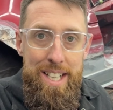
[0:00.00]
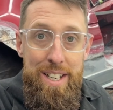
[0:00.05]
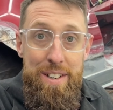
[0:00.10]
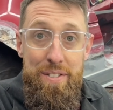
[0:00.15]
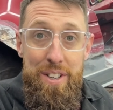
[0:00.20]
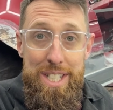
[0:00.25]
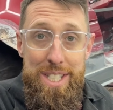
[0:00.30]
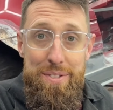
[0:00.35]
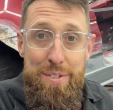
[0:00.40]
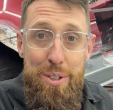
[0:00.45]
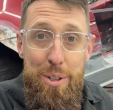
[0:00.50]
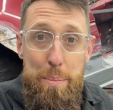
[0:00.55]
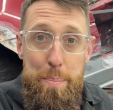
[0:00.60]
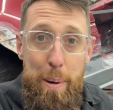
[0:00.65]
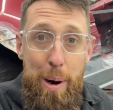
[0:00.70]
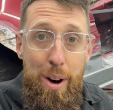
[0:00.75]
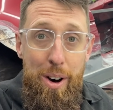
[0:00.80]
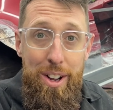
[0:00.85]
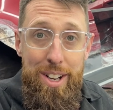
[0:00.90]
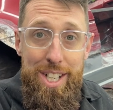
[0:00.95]
First of all,
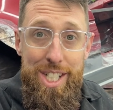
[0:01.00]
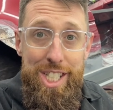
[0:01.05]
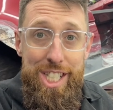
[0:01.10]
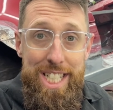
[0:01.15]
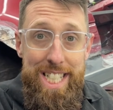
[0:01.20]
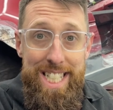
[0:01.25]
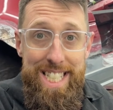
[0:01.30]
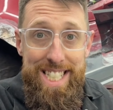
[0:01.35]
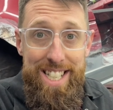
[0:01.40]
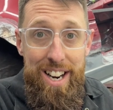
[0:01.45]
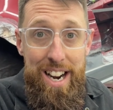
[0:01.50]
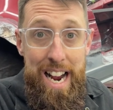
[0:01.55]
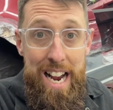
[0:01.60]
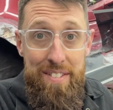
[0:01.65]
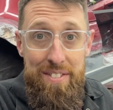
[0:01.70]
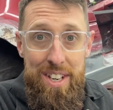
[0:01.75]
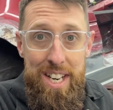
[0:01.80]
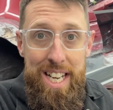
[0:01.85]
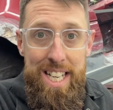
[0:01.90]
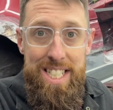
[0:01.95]
apologies, I
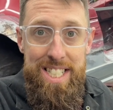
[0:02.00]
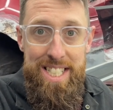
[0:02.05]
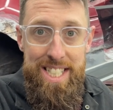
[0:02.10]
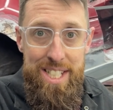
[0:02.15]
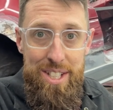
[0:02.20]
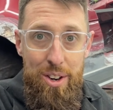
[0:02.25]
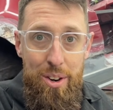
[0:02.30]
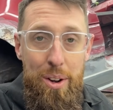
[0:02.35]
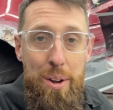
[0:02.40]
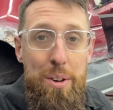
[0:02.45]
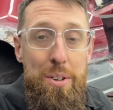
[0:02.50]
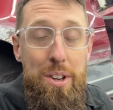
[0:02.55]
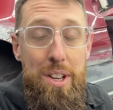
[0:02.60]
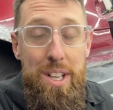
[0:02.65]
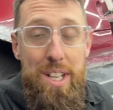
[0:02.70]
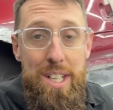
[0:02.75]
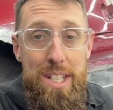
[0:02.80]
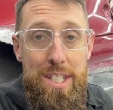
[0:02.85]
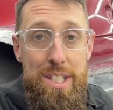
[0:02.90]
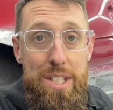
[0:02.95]
haven't actually got
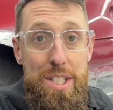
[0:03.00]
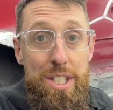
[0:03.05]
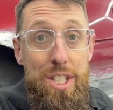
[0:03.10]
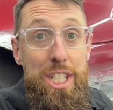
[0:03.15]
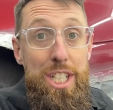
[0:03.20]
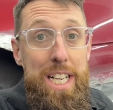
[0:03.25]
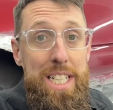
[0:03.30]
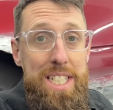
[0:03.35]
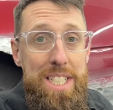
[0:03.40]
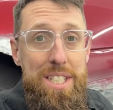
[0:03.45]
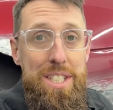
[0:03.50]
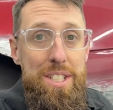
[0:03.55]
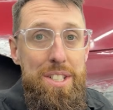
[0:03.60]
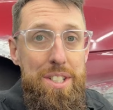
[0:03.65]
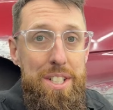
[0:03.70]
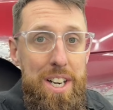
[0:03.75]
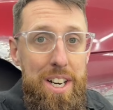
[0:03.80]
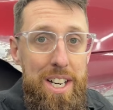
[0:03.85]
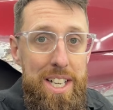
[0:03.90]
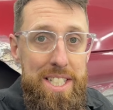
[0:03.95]
chatting to you
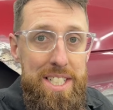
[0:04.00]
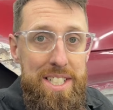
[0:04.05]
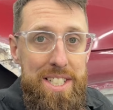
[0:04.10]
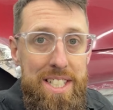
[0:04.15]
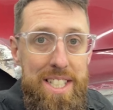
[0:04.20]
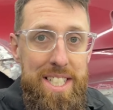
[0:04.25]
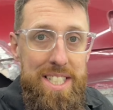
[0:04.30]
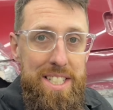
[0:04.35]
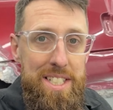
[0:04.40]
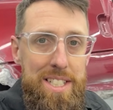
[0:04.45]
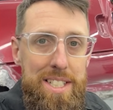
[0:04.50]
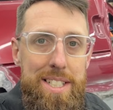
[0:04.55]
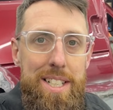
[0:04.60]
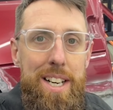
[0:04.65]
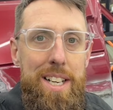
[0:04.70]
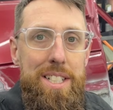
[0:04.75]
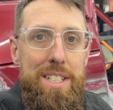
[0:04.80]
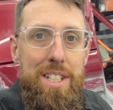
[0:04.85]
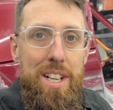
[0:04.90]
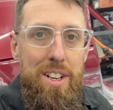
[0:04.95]
guys in
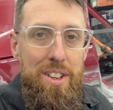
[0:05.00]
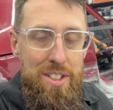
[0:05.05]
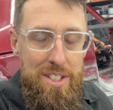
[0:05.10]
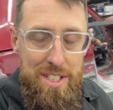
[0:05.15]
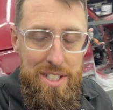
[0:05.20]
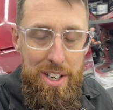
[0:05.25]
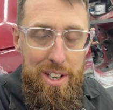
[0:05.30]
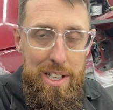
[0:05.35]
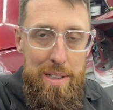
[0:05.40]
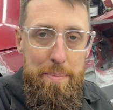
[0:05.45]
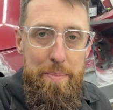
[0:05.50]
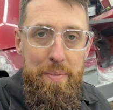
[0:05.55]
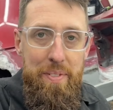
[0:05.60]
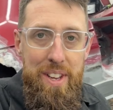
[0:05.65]
such a long time.